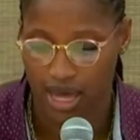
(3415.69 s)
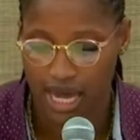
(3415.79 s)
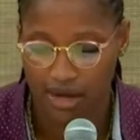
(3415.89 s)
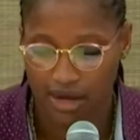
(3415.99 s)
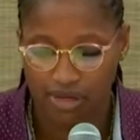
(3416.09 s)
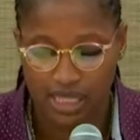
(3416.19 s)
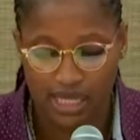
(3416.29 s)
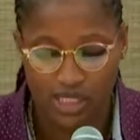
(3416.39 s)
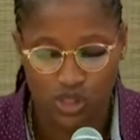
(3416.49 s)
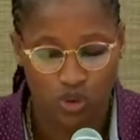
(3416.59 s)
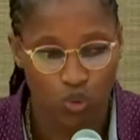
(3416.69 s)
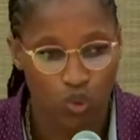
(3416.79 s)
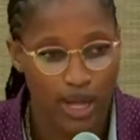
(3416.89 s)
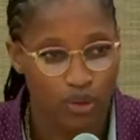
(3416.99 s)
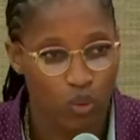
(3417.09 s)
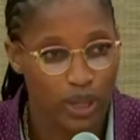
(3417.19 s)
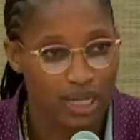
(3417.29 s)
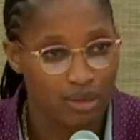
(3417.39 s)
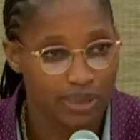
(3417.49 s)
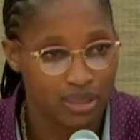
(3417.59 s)
the last time the chair had
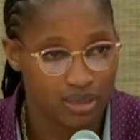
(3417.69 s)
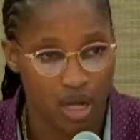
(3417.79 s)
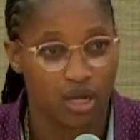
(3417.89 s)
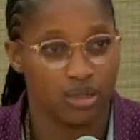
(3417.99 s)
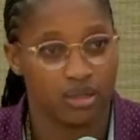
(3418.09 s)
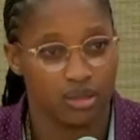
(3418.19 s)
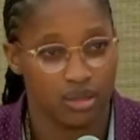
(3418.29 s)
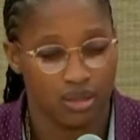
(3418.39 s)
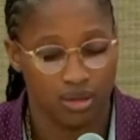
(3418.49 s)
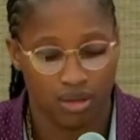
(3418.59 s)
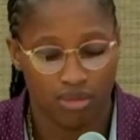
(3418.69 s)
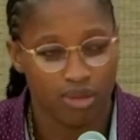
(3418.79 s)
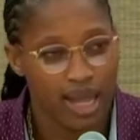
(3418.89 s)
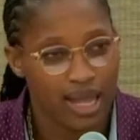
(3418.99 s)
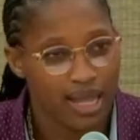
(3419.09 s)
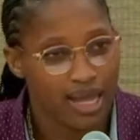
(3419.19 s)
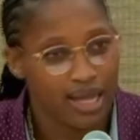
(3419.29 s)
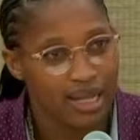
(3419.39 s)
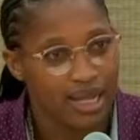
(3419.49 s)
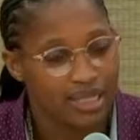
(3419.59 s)
a hearing on this very same topic.